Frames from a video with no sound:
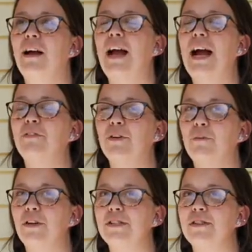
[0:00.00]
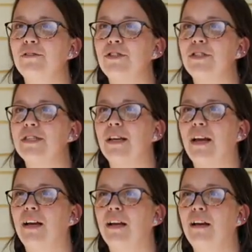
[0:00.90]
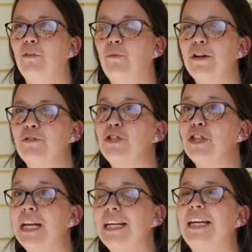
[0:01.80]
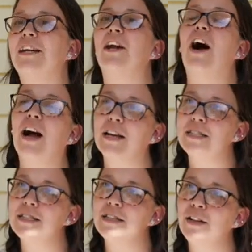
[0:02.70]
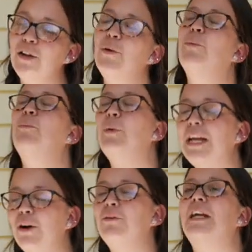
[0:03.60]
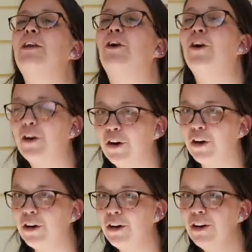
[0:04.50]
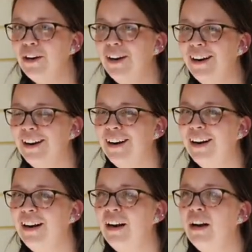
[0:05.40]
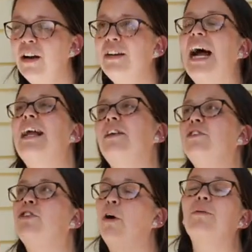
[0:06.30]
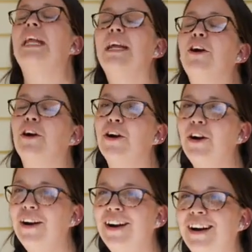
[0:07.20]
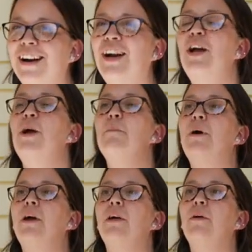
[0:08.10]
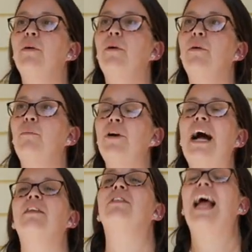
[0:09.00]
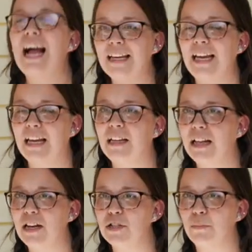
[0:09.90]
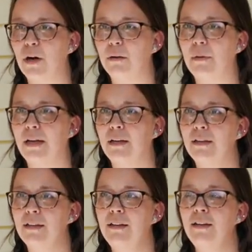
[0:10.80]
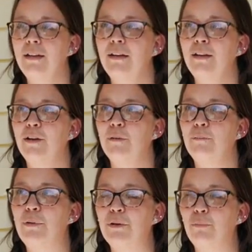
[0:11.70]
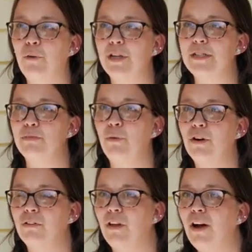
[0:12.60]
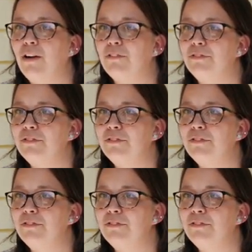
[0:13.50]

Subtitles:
Afterwards, it was just like, what if she needed us? We don't need her. Not don't need her, but we're not lacking in that department. But what's more love?